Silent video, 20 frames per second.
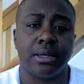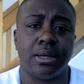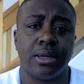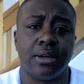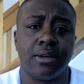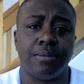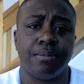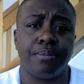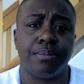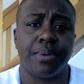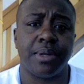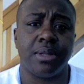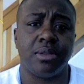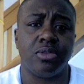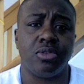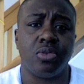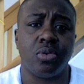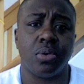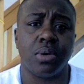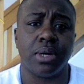and been
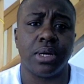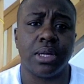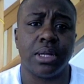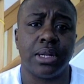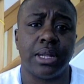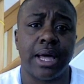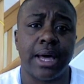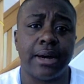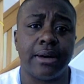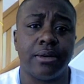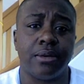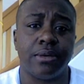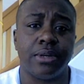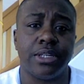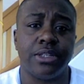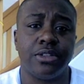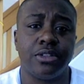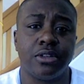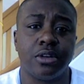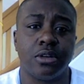doing a lot of
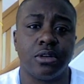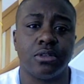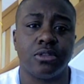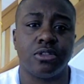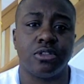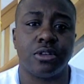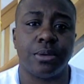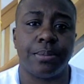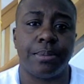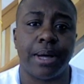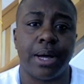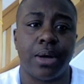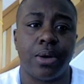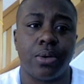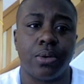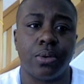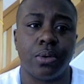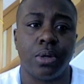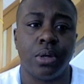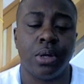research
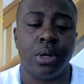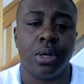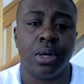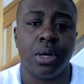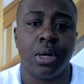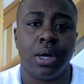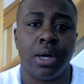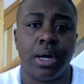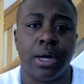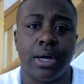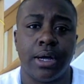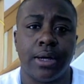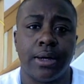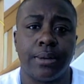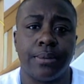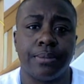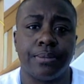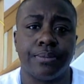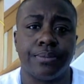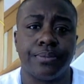about
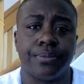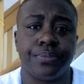um,